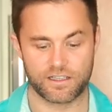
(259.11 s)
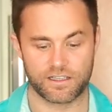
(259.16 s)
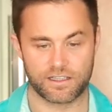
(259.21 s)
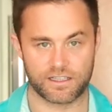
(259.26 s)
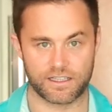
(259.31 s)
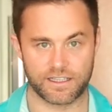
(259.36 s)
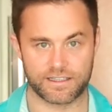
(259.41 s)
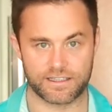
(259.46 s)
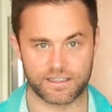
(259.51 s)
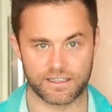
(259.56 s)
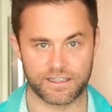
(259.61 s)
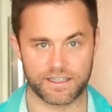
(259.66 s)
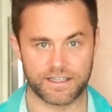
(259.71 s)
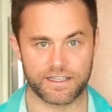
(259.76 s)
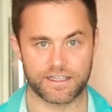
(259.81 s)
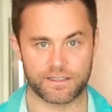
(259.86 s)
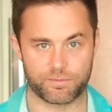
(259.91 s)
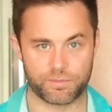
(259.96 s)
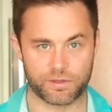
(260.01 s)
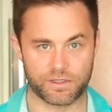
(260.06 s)
Click the
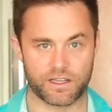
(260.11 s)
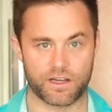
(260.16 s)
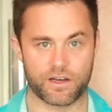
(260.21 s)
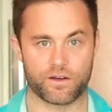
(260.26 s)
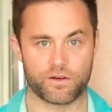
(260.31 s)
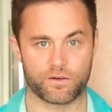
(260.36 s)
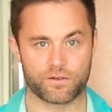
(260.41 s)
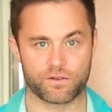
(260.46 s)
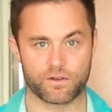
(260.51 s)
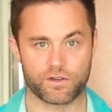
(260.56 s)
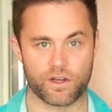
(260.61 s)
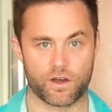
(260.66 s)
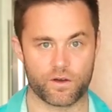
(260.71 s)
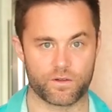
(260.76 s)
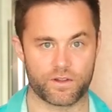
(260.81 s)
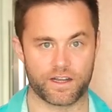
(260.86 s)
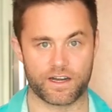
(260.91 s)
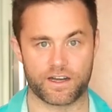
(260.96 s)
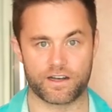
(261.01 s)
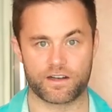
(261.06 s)
link below. Go
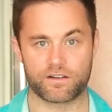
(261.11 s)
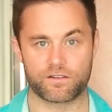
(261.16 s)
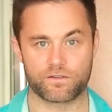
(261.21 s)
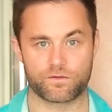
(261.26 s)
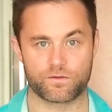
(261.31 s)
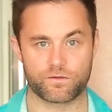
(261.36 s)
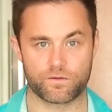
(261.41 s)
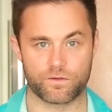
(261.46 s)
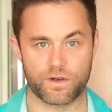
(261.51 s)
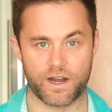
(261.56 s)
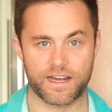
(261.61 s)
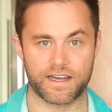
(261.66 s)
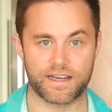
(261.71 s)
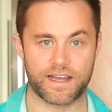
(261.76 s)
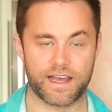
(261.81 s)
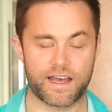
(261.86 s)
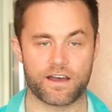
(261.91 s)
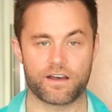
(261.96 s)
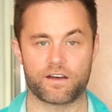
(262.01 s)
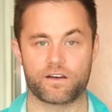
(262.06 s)
there right
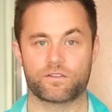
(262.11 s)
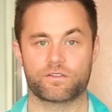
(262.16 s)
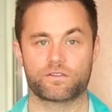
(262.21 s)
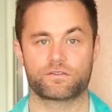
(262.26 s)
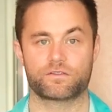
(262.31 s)
now.